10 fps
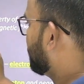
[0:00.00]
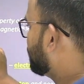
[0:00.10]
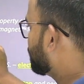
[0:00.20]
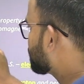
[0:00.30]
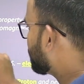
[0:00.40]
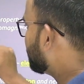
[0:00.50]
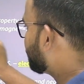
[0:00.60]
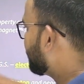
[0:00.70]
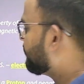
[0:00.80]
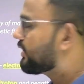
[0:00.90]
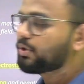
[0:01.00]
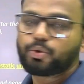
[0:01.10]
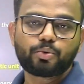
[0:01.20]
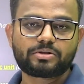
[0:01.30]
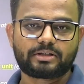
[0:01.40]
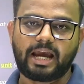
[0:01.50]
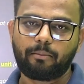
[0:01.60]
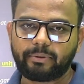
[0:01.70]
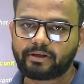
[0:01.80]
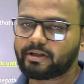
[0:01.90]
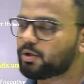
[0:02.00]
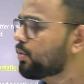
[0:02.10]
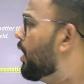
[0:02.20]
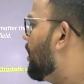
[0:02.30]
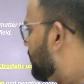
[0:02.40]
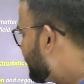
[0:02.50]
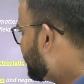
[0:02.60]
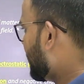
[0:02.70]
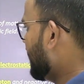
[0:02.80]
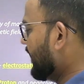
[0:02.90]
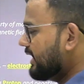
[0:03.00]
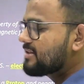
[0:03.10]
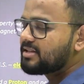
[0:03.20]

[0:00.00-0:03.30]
usually prefer to use capital Q, but yeah, in